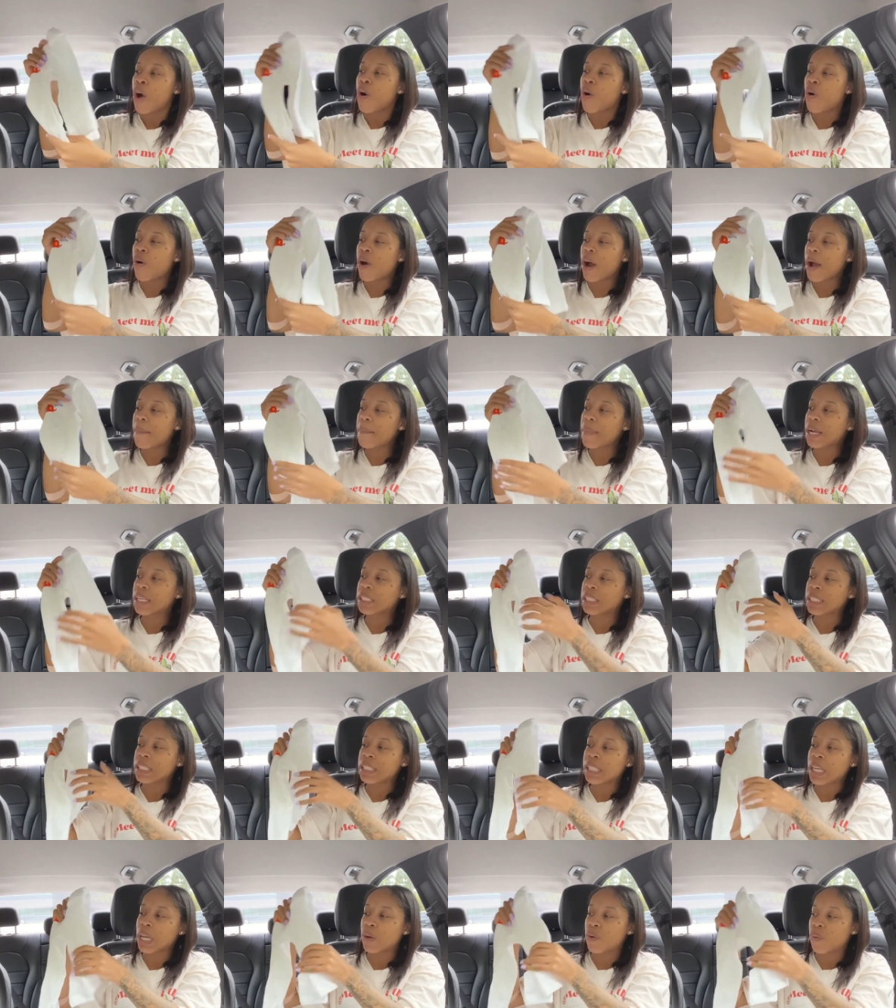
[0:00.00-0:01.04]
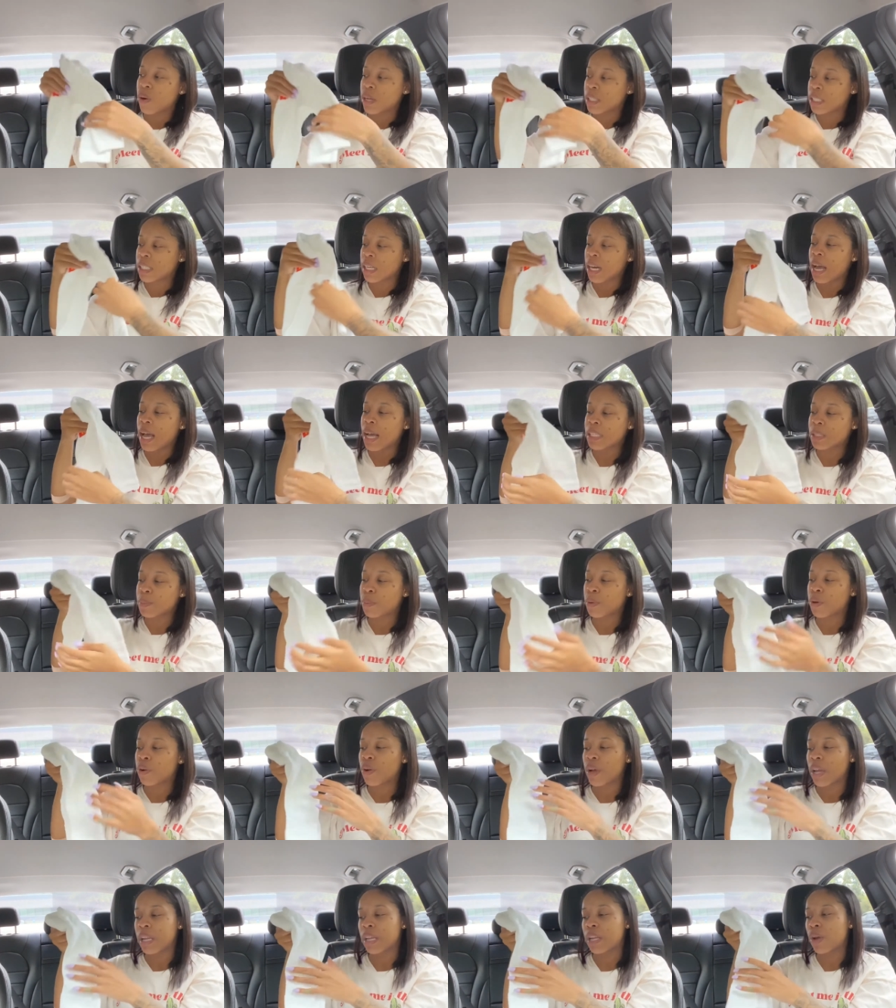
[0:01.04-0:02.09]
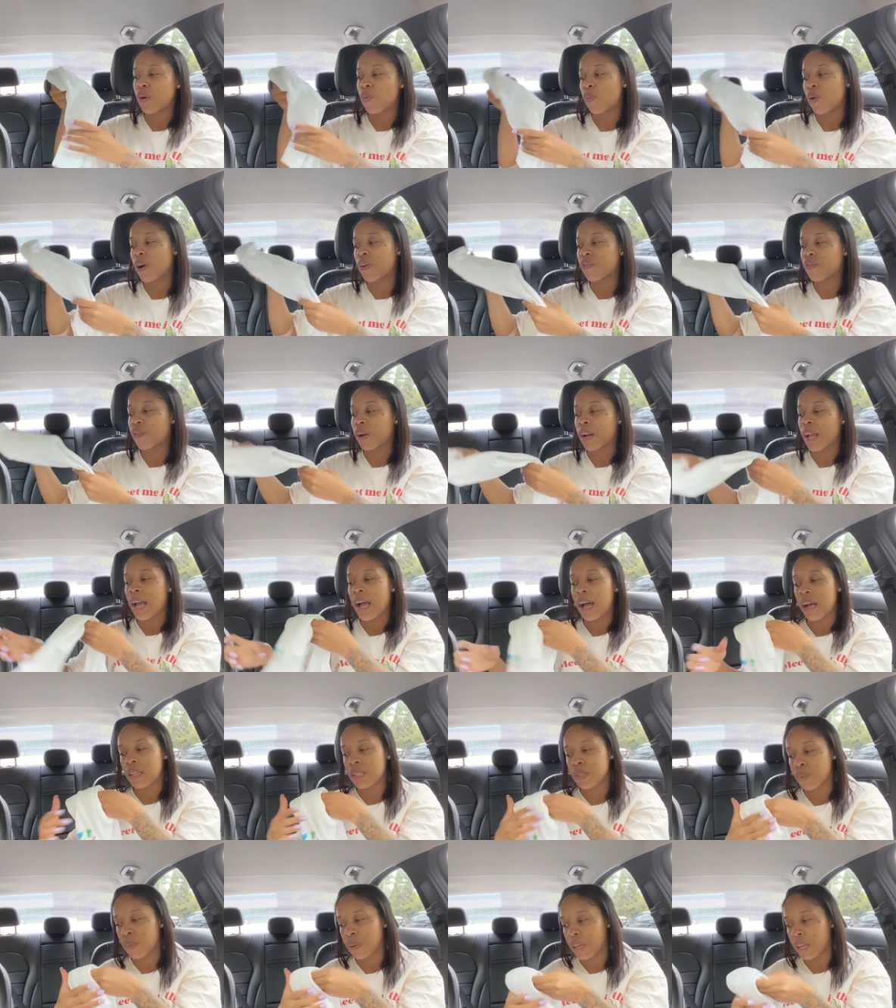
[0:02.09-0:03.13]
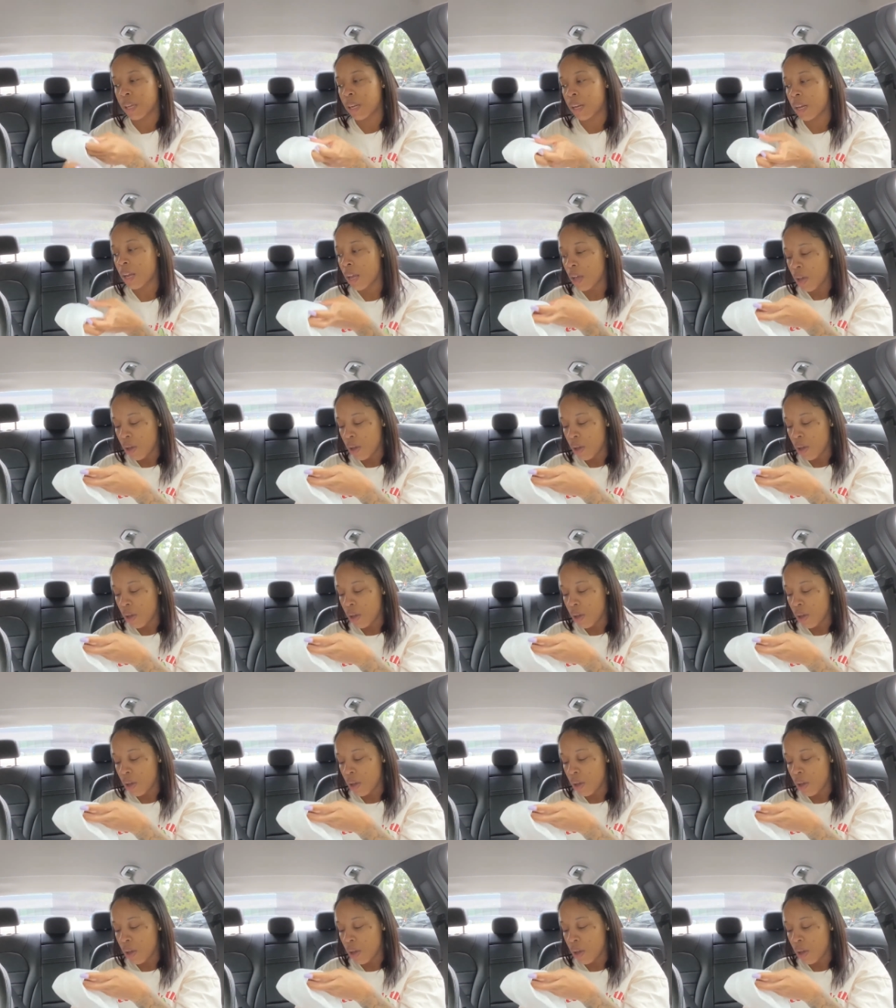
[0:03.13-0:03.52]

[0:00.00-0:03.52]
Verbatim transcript: Or I might just take one to the hospital and then one for the house when